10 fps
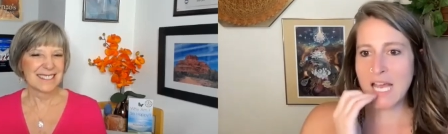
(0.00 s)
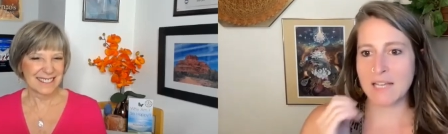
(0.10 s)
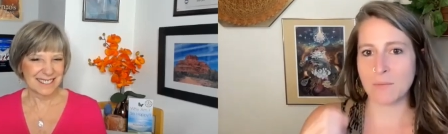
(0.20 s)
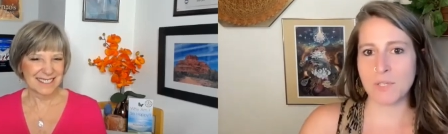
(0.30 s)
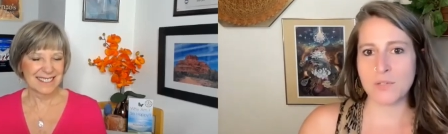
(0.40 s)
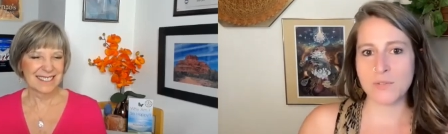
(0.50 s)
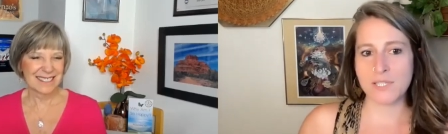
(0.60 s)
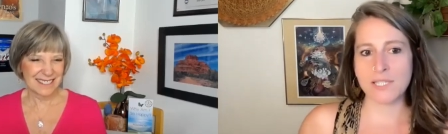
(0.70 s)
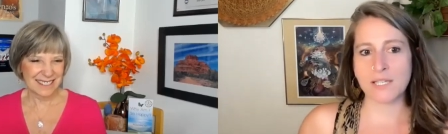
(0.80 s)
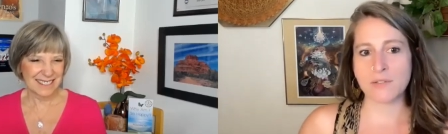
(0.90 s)
Speaker 1: And when you
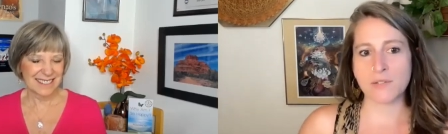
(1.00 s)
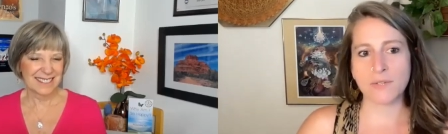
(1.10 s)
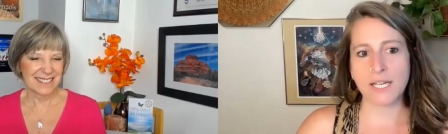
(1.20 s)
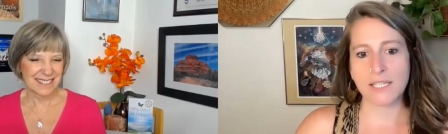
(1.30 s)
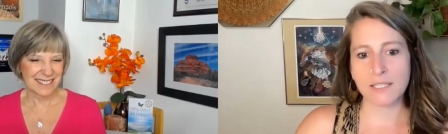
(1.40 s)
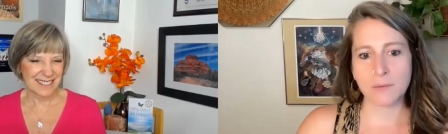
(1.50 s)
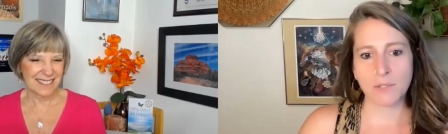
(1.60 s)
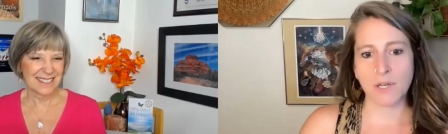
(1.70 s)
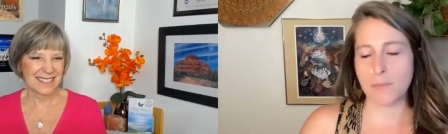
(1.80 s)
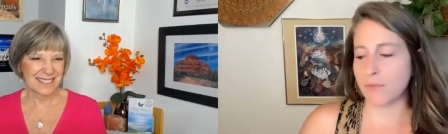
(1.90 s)
sit down to write it, it will
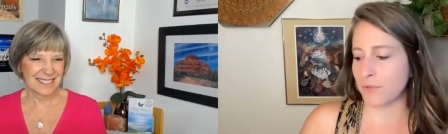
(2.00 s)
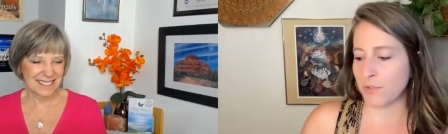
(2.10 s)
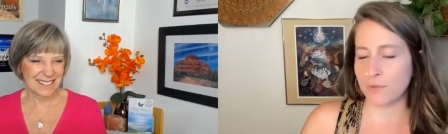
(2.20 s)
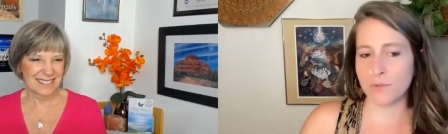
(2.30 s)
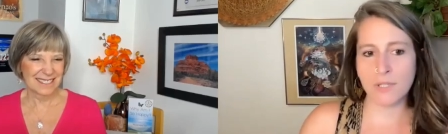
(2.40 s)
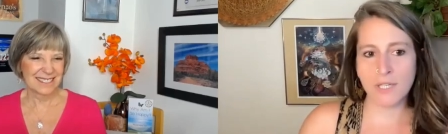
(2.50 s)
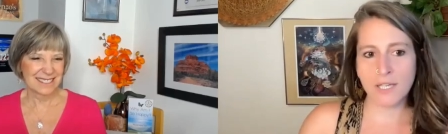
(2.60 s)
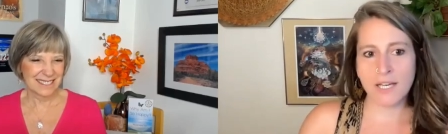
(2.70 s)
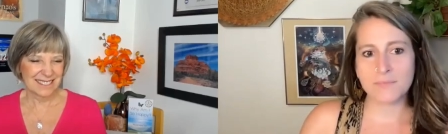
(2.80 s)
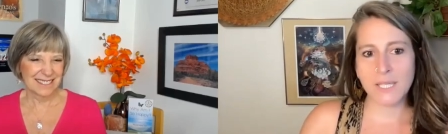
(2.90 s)
come through.
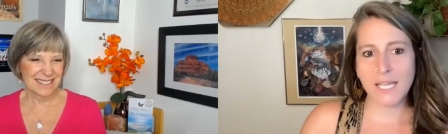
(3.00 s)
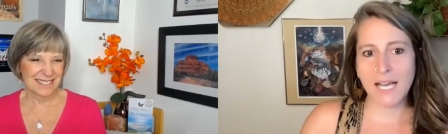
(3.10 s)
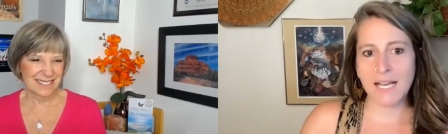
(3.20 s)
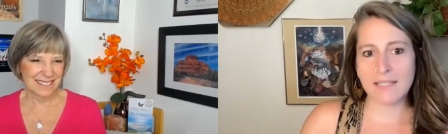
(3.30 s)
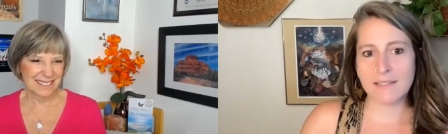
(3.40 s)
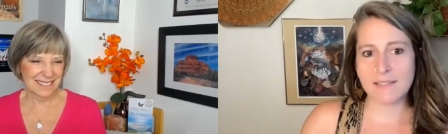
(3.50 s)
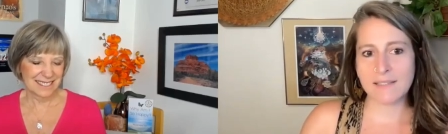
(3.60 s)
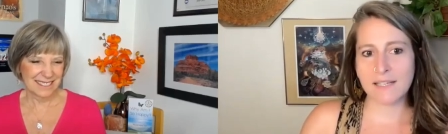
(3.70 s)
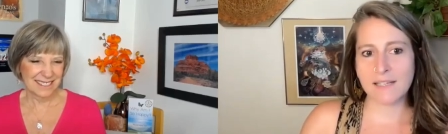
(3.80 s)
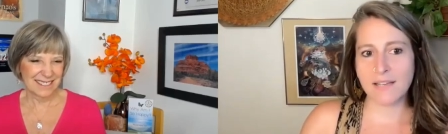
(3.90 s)
But yeah, has
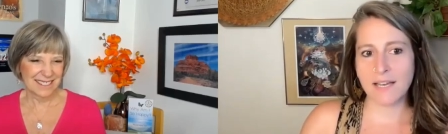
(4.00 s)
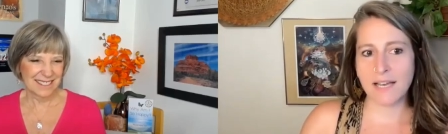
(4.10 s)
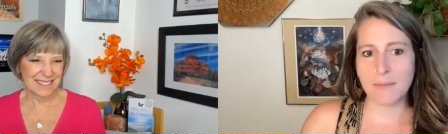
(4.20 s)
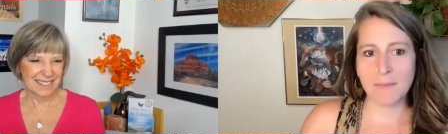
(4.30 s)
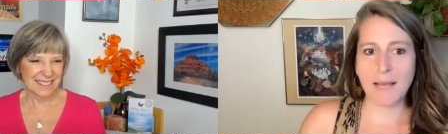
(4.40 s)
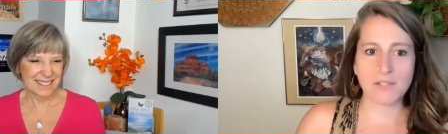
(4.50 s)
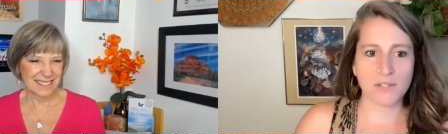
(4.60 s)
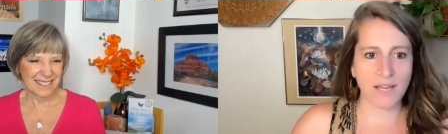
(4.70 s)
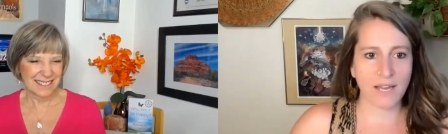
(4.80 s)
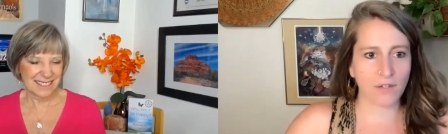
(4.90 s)
that I
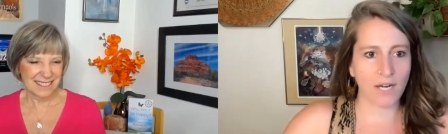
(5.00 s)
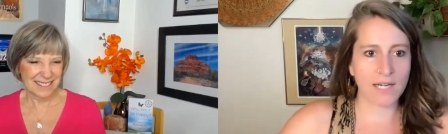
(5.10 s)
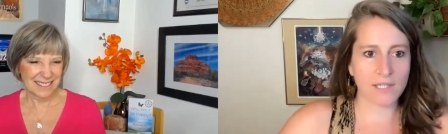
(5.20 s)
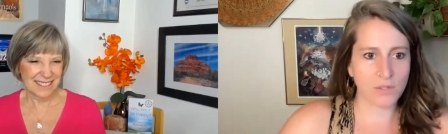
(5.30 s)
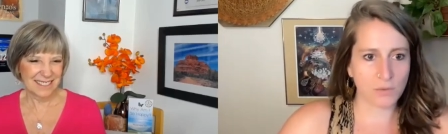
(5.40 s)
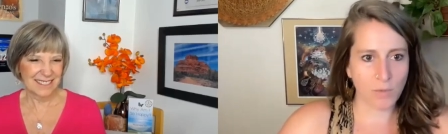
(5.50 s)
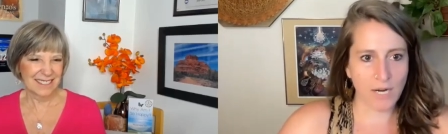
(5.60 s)
imagine that gratitude